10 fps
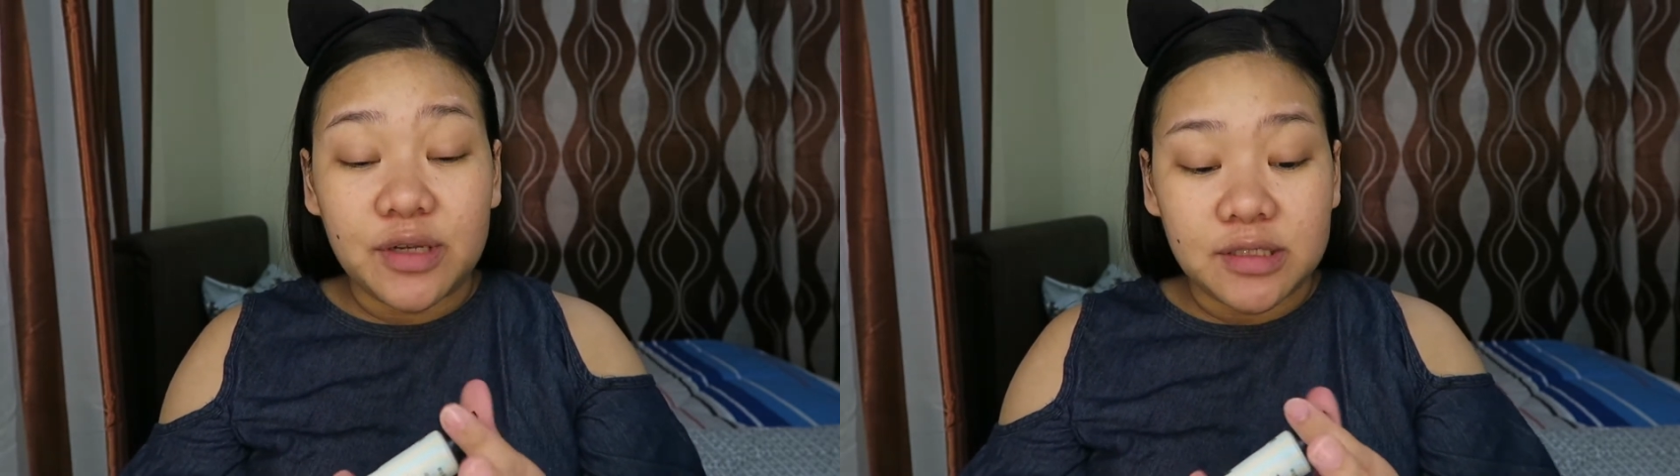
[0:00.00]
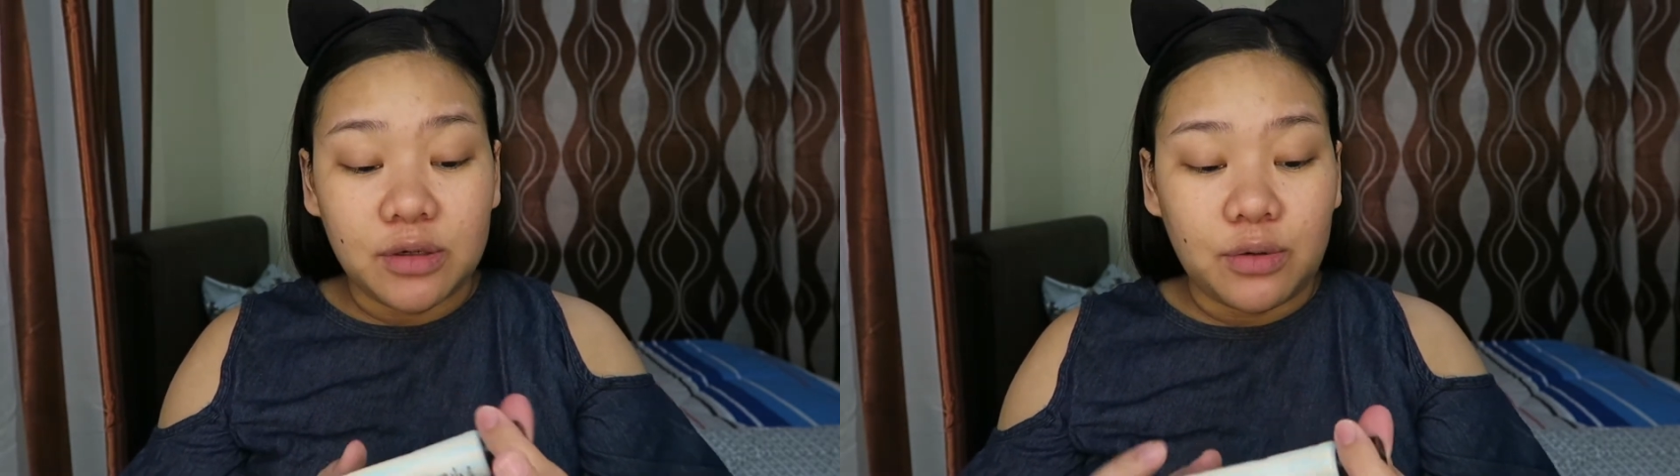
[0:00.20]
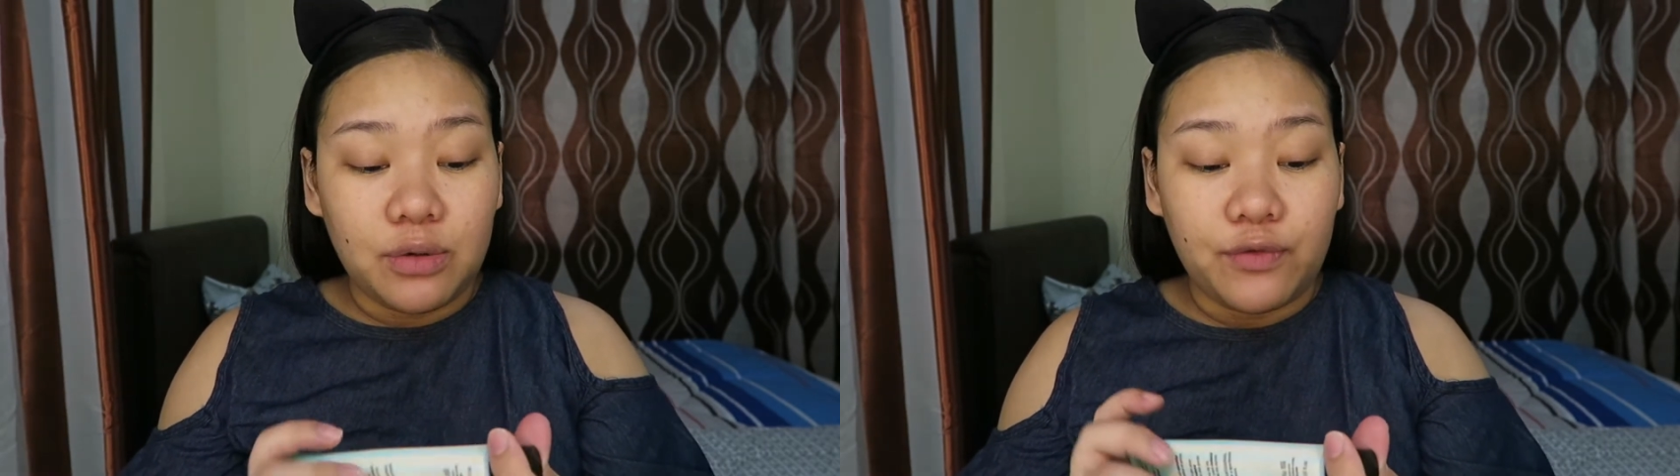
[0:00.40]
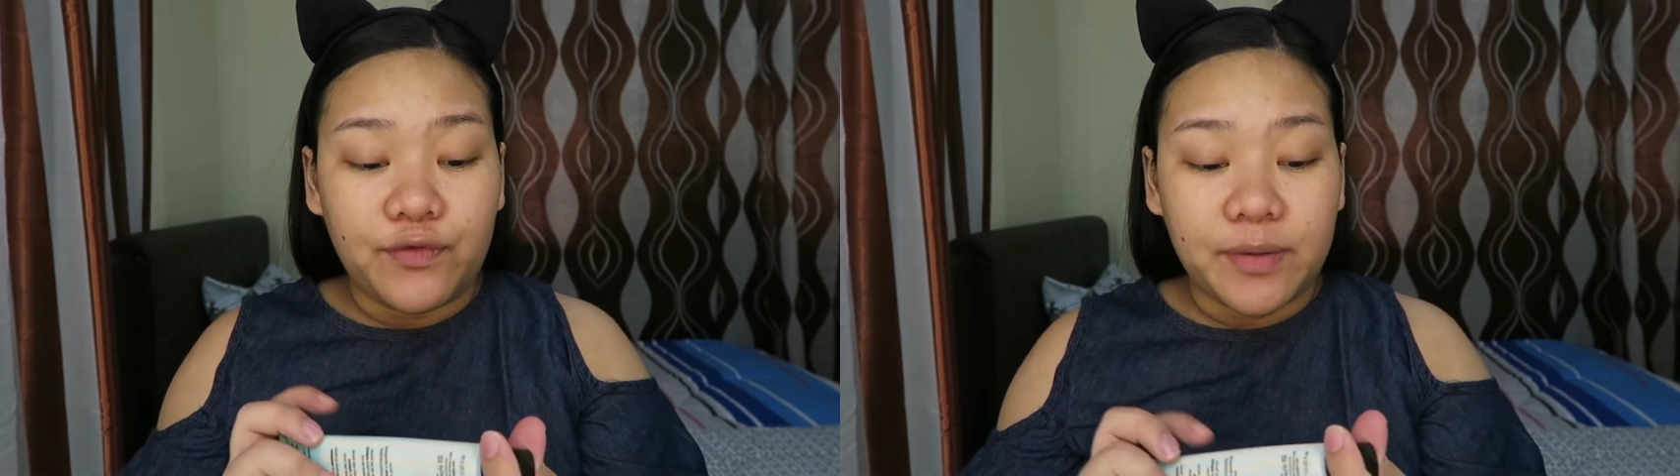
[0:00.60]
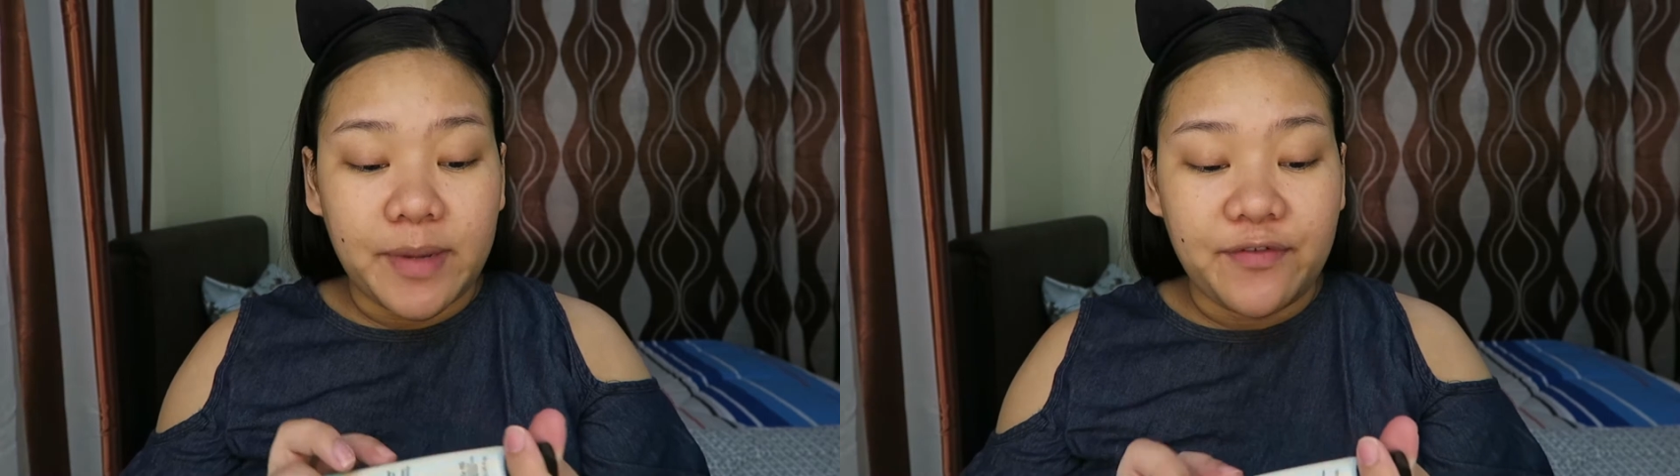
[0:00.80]
ko na siya all
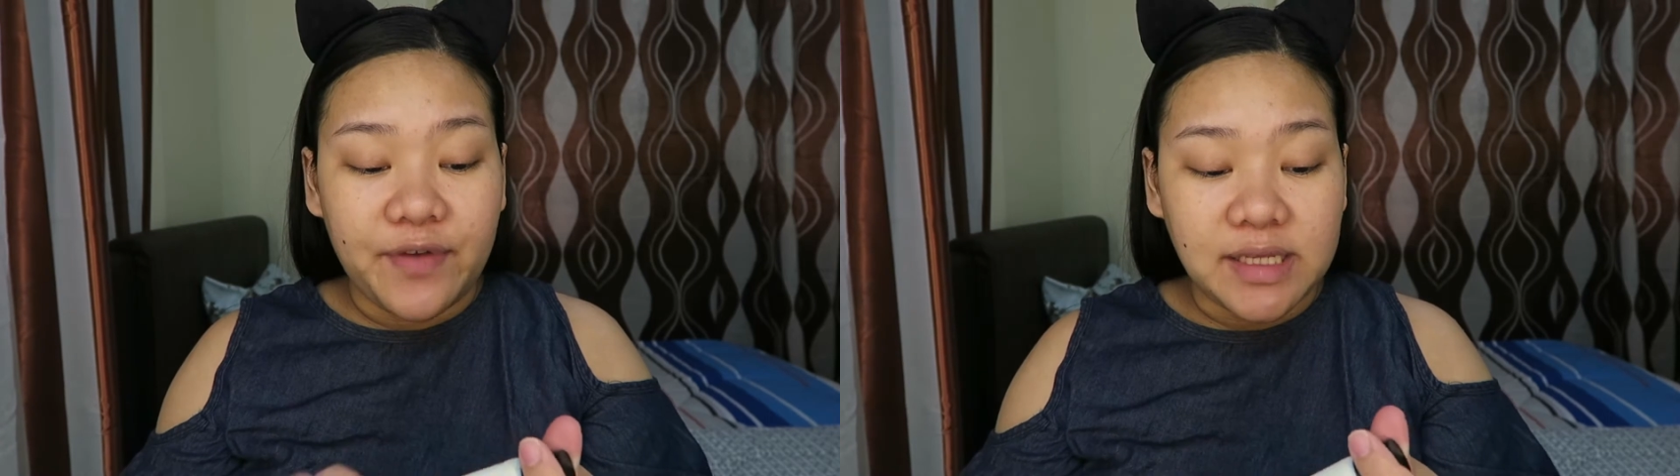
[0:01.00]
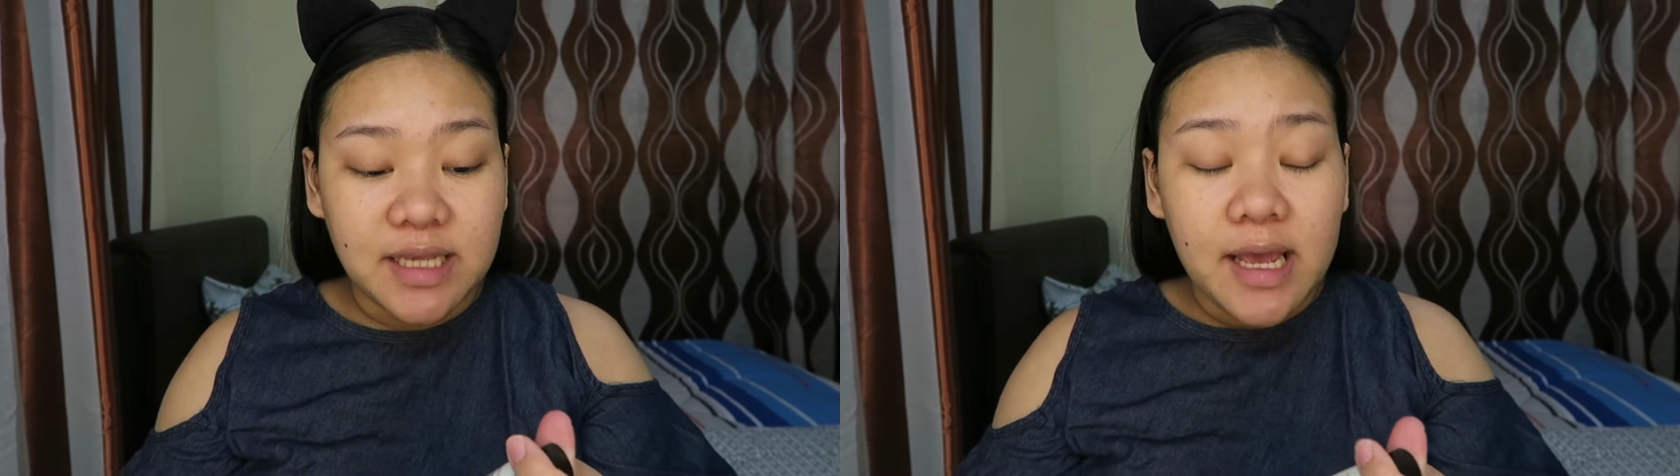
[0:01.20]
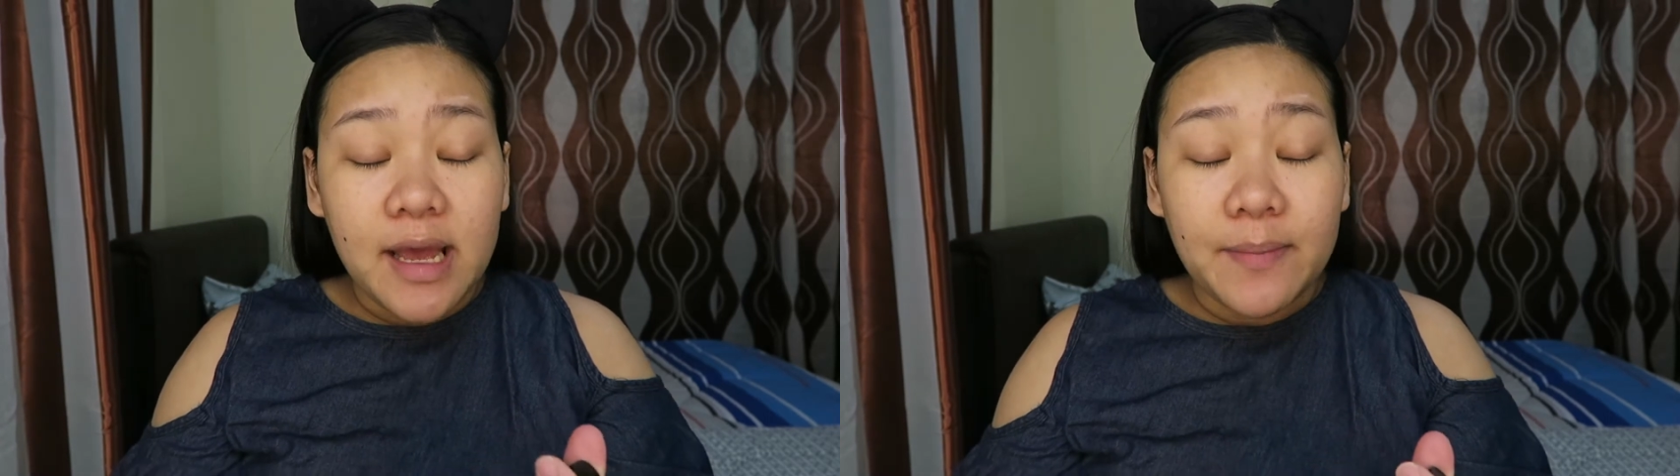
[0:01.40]
over my face.